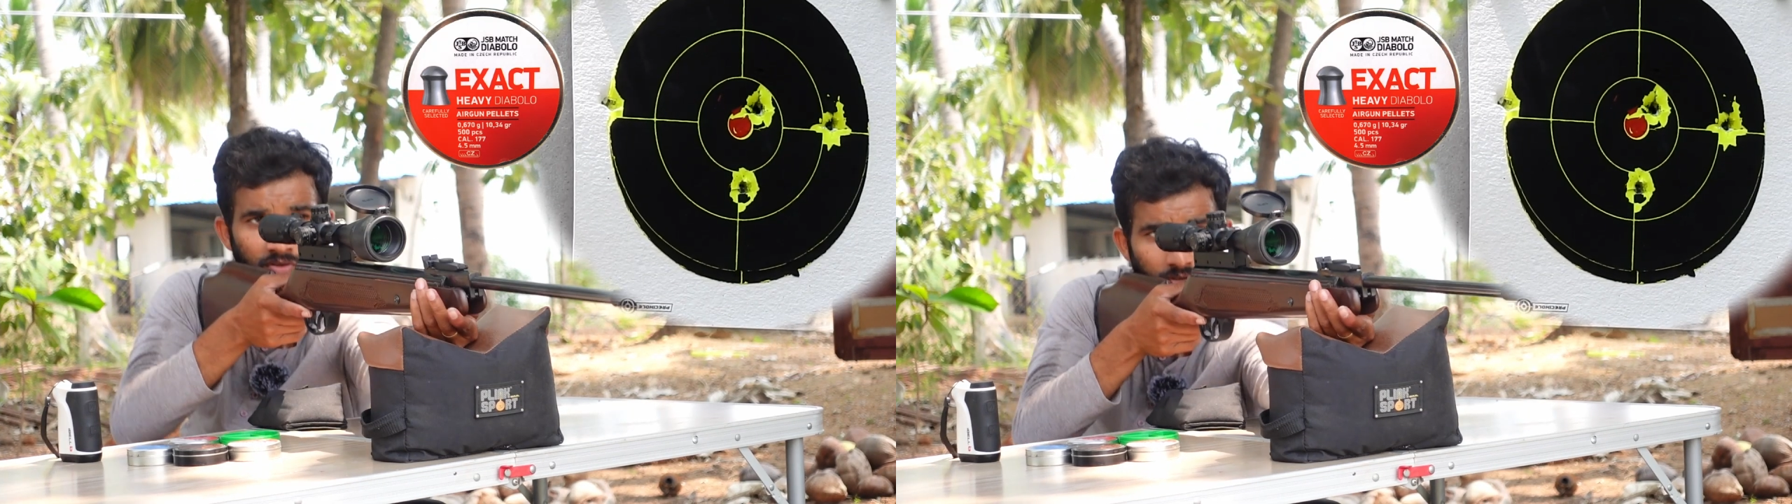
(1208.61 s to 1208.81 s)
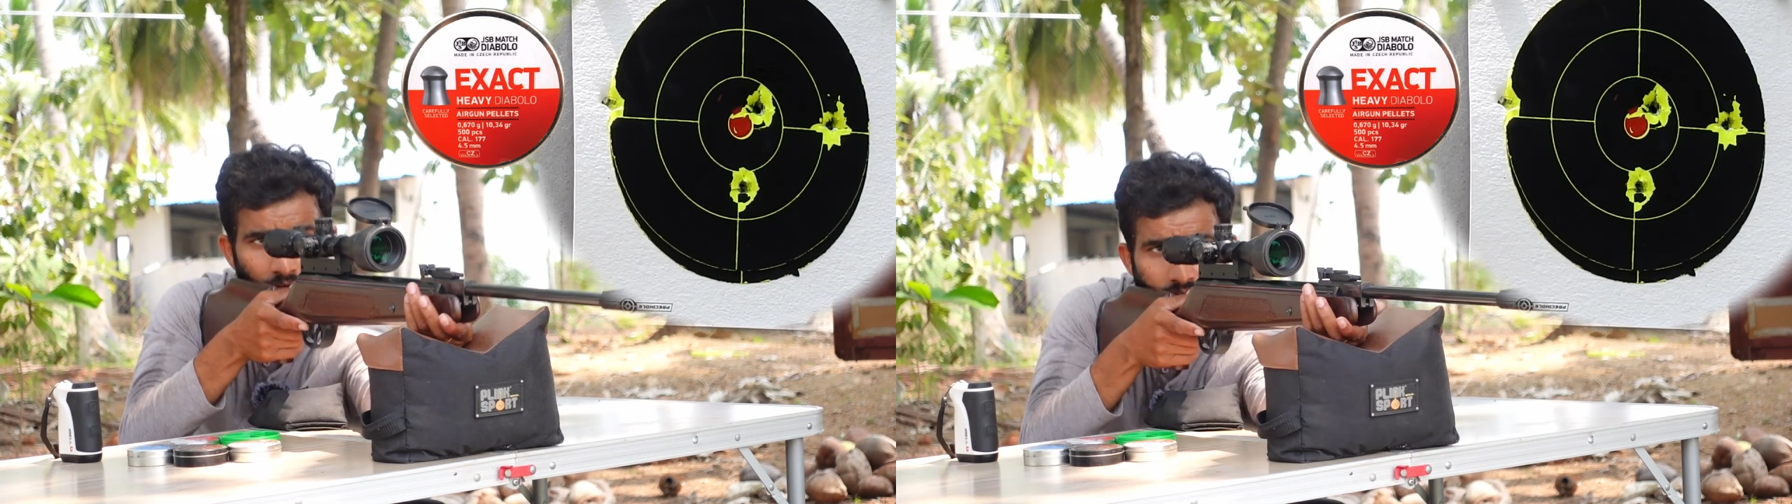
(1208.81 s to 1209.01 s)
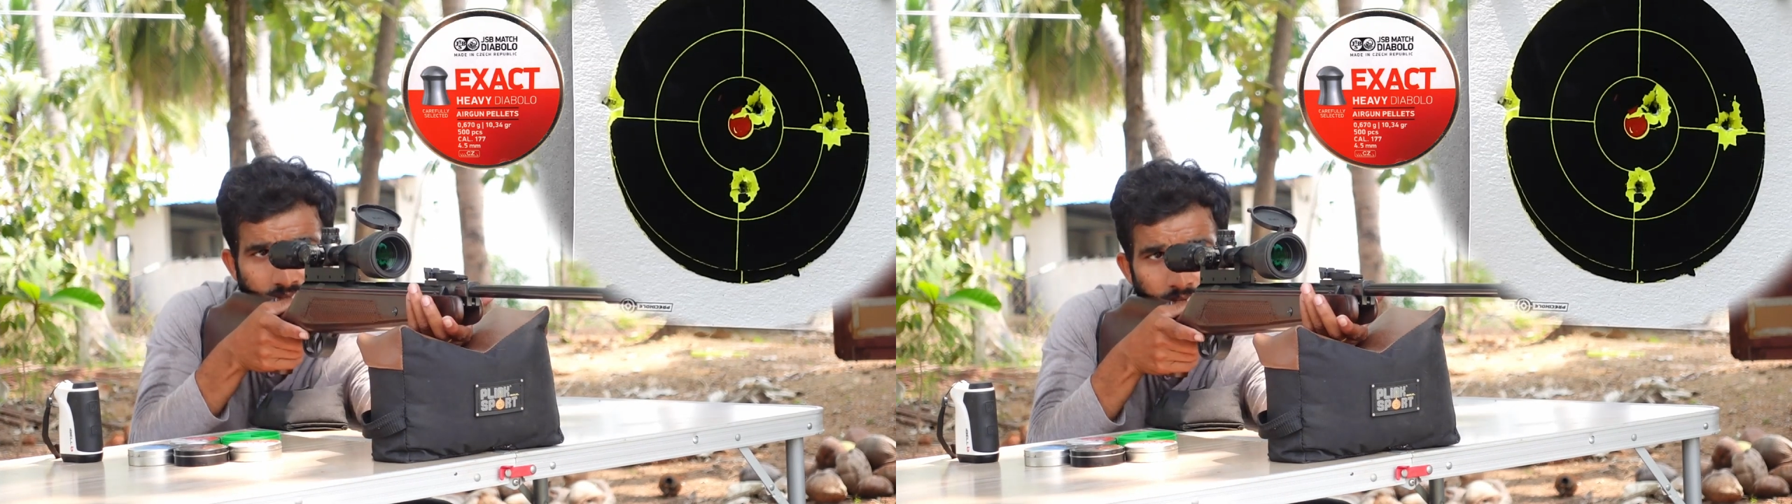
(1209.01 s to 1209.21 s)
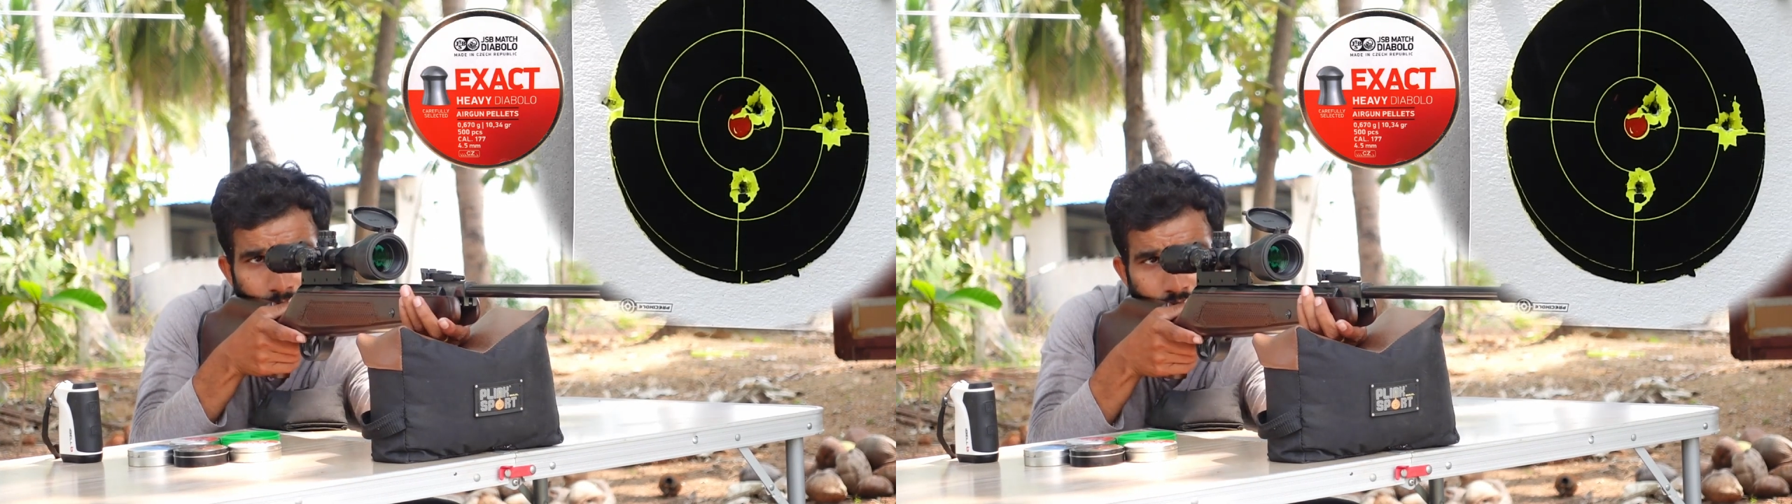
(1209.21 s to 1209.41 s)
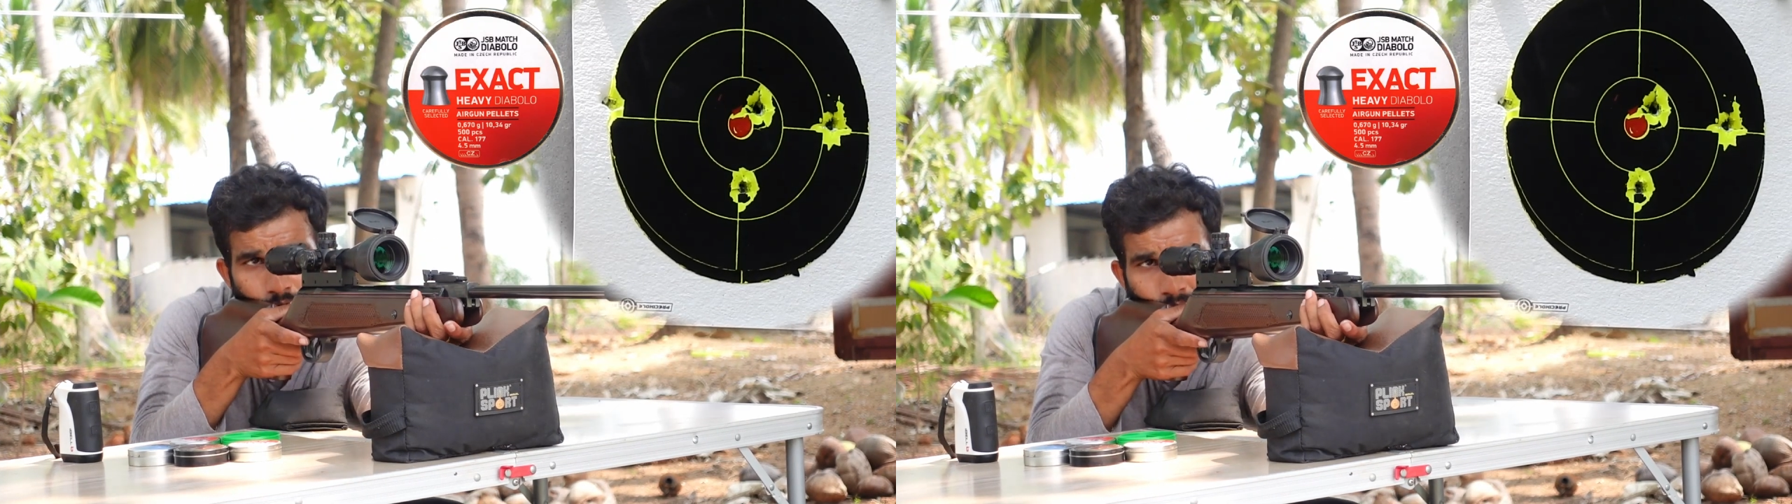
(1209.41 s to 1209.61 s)
shots
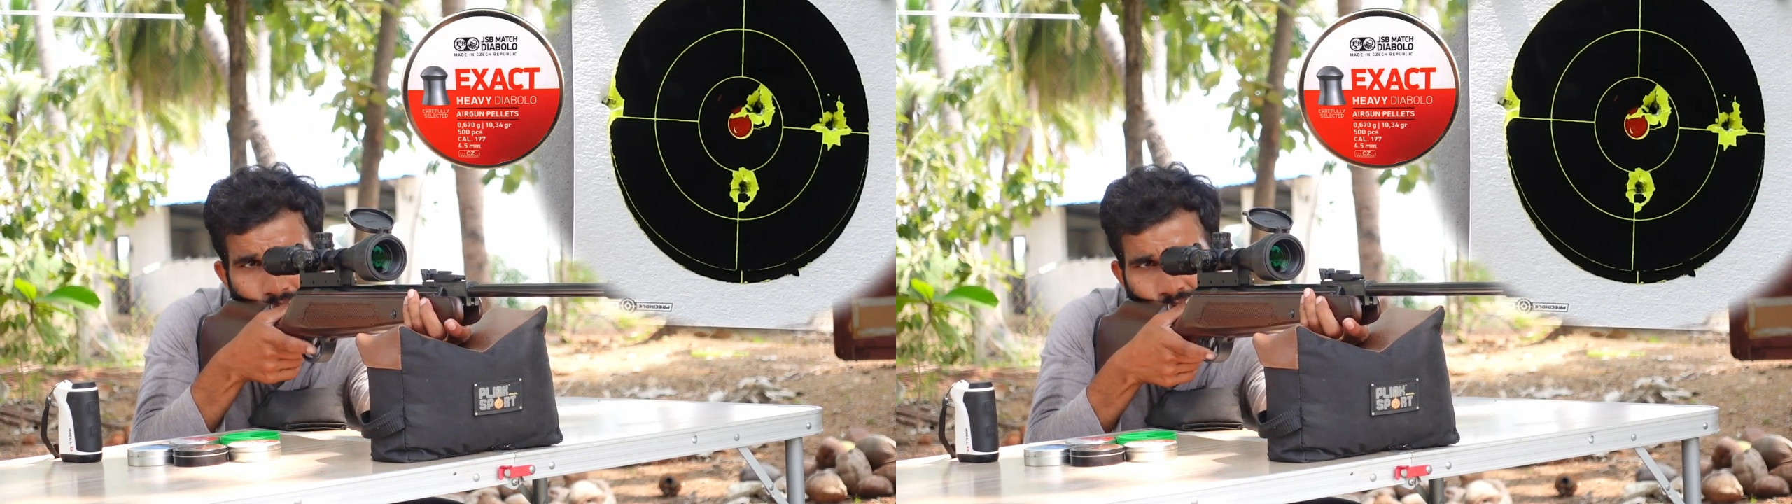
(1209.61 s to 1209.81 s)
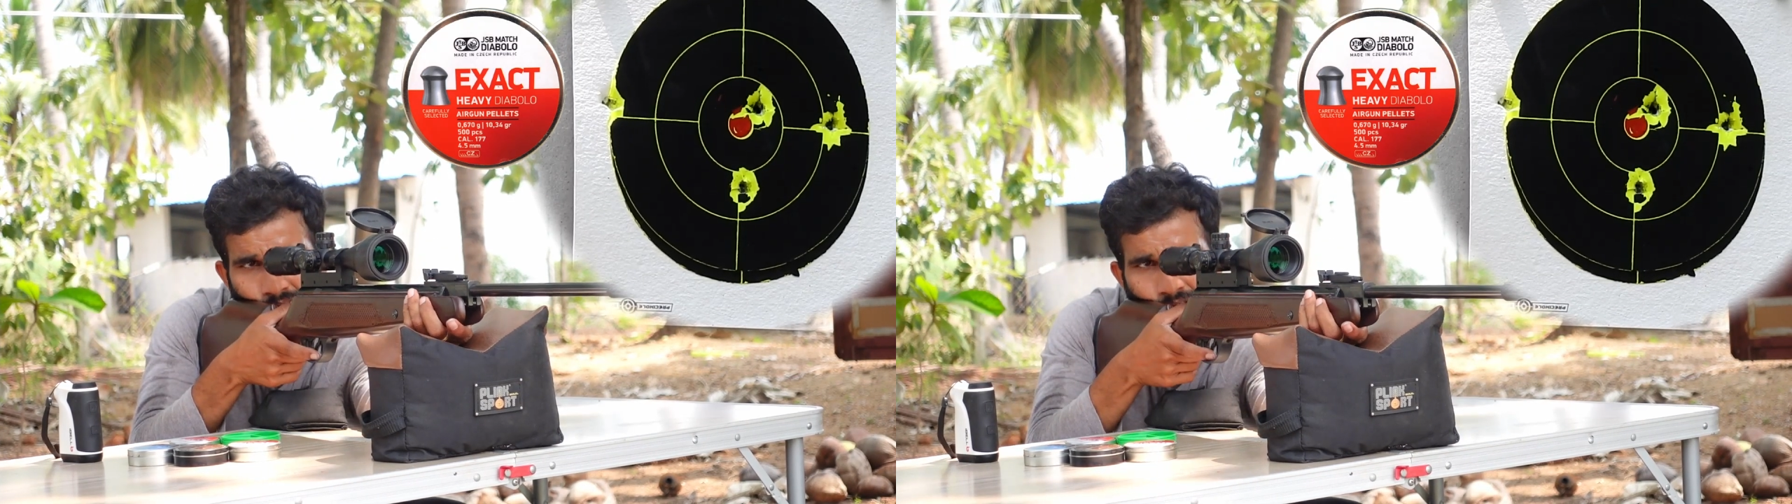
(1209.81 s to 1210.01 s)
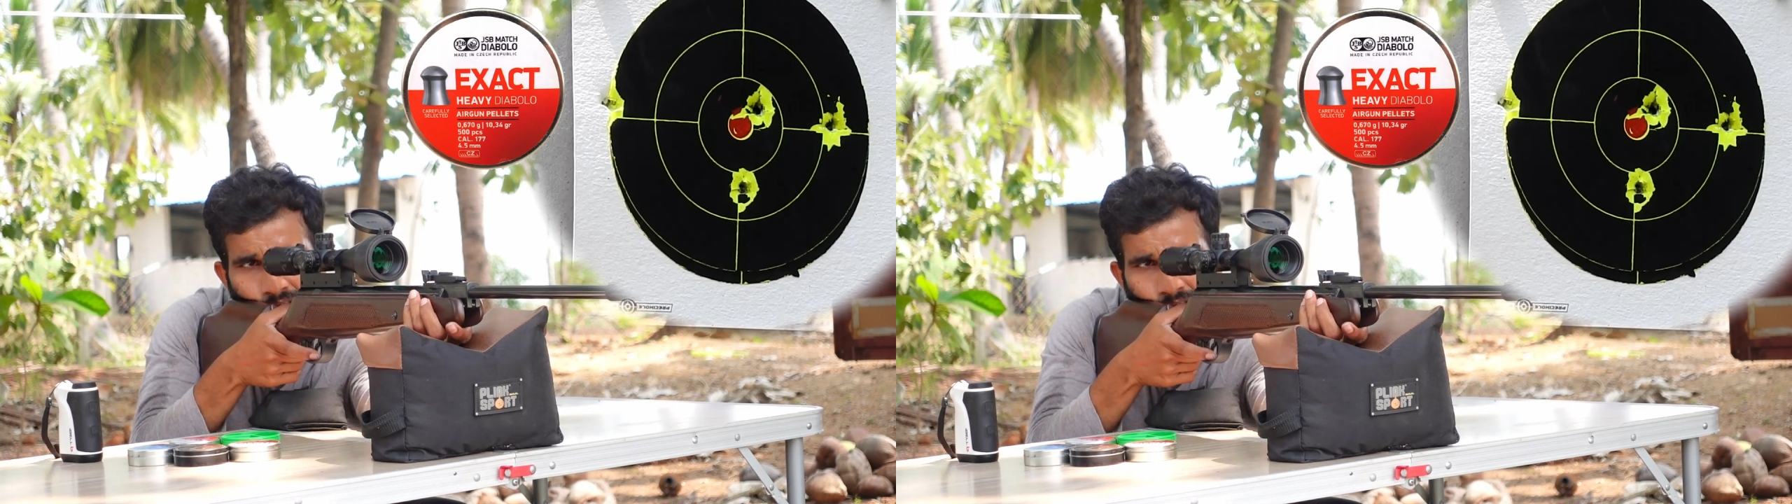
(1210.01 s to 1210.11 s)
seems to be